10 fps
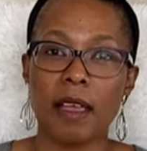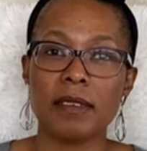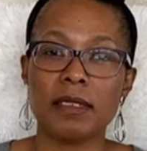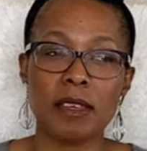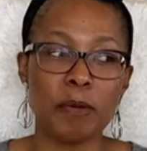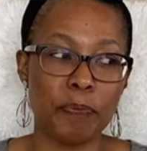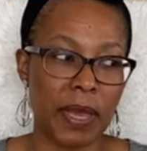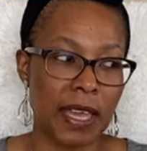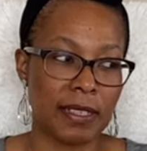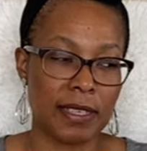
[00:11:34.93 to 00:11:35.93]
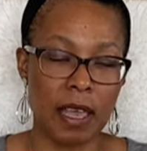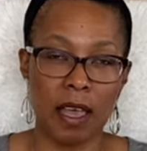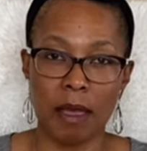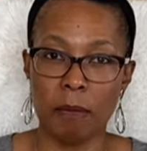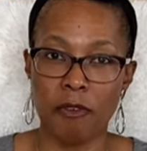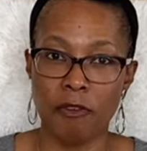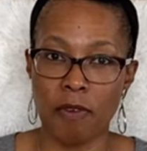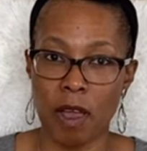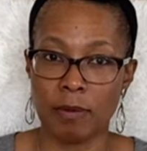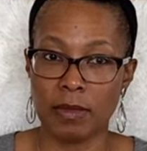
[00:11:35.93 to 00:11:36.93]
also picked up
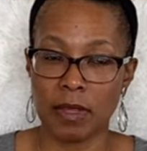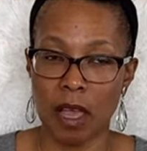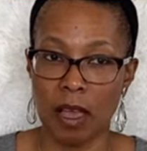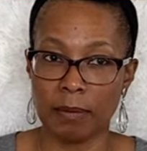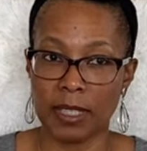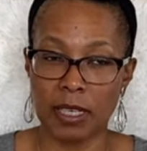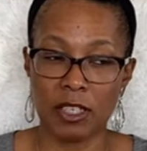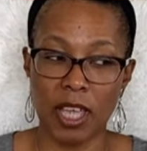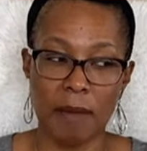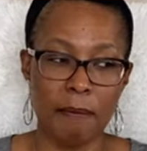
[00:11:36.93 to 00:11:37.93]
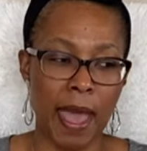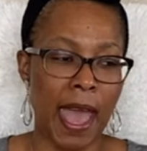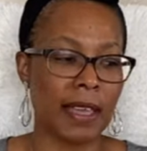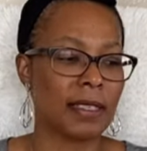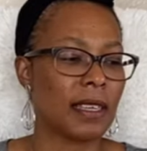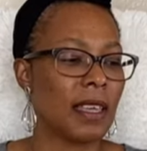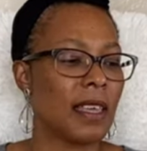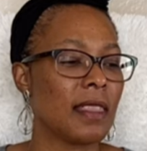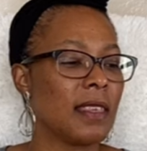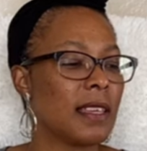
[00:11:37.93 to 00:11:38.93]
from TJ Maxx
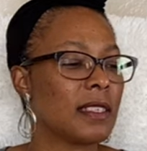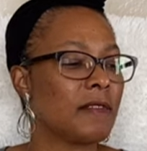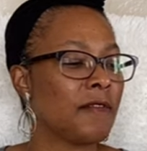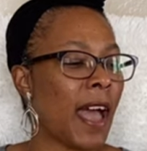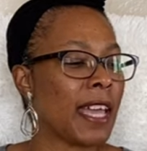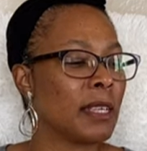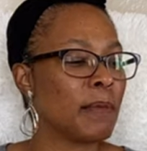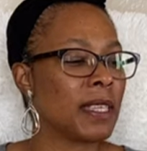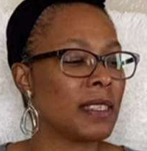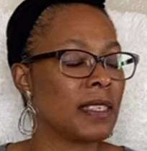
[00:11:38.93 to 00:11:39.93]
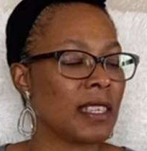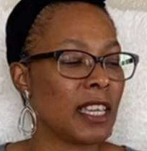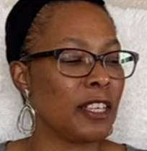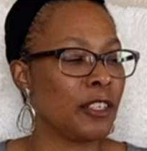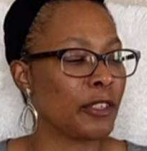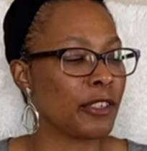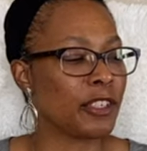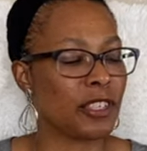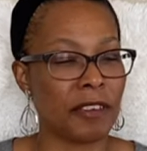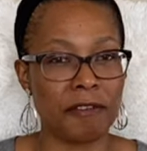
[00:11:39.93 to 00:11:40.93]
this vitamin C
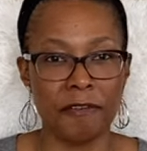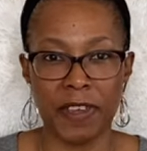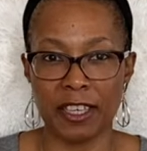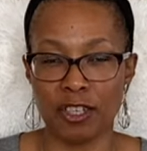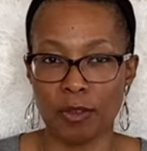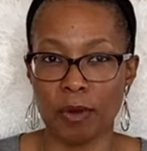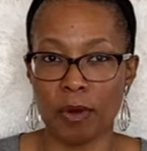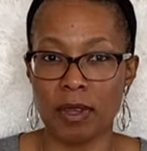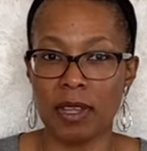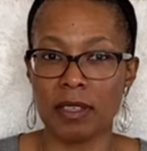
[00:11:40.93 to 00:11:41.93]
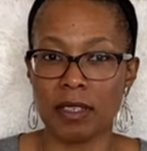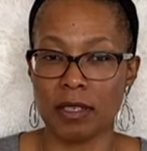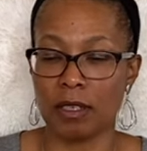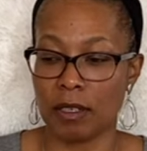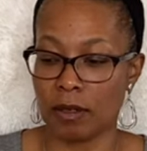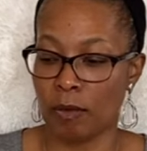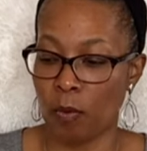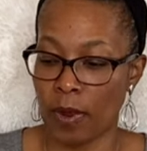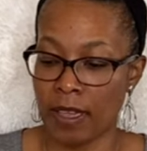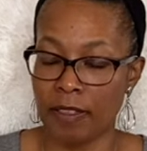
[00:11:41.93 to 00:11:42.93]
nourishing facial oil to go
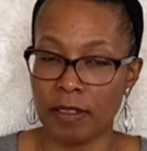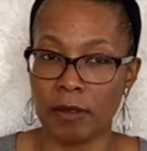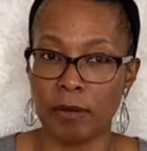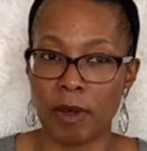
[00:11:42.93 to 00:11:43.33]
with the